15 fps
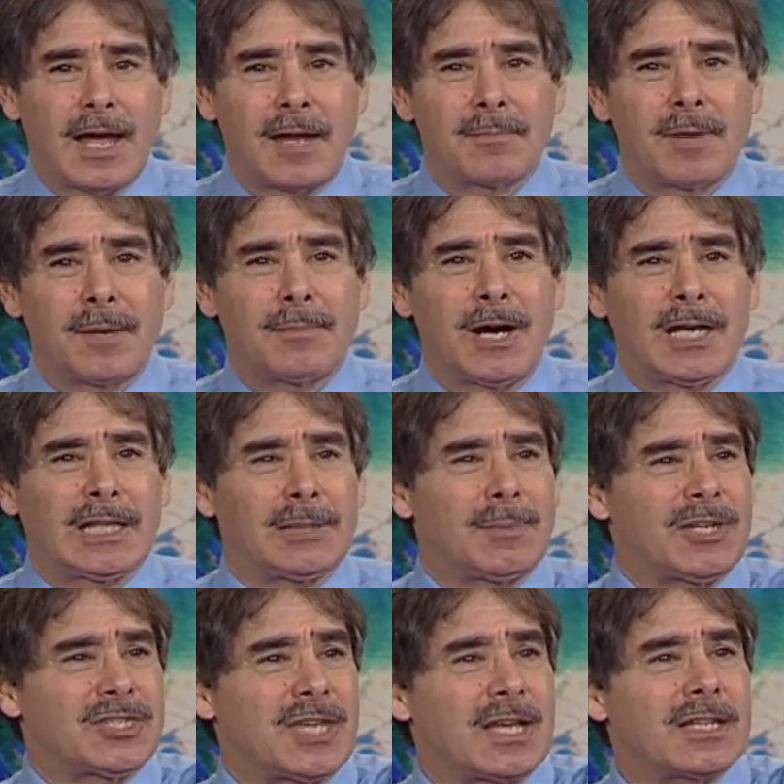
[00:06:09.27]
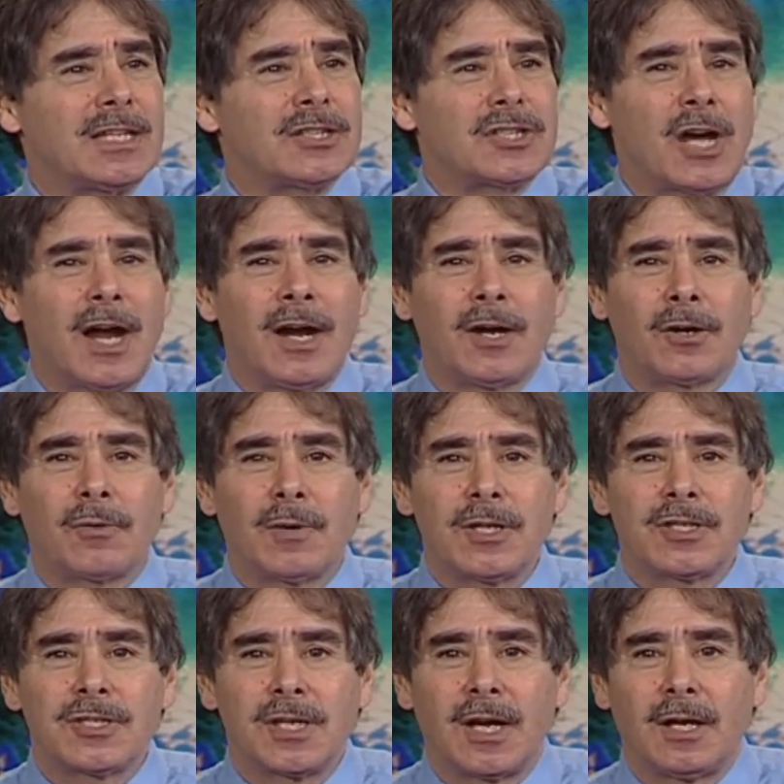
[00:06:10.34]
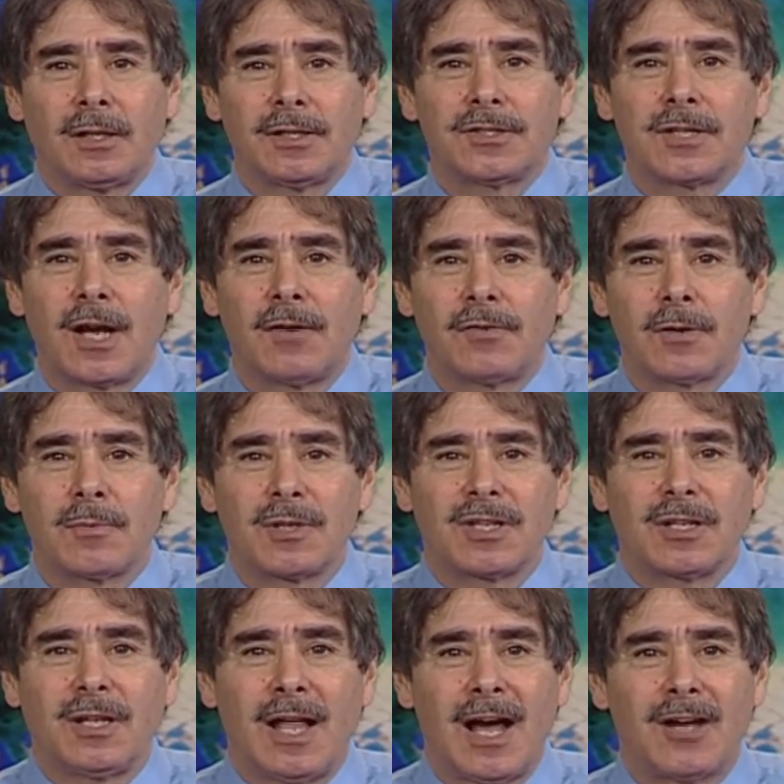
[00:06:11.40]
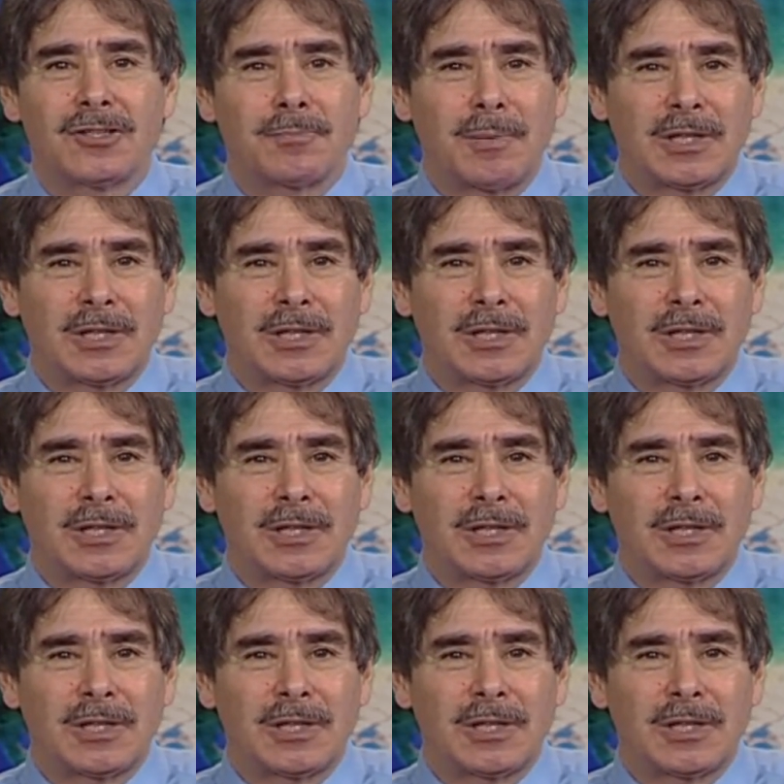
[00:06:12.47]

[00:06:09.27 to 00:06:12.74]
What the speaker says: that in my model by saying the entire grid cell is covered with clouds,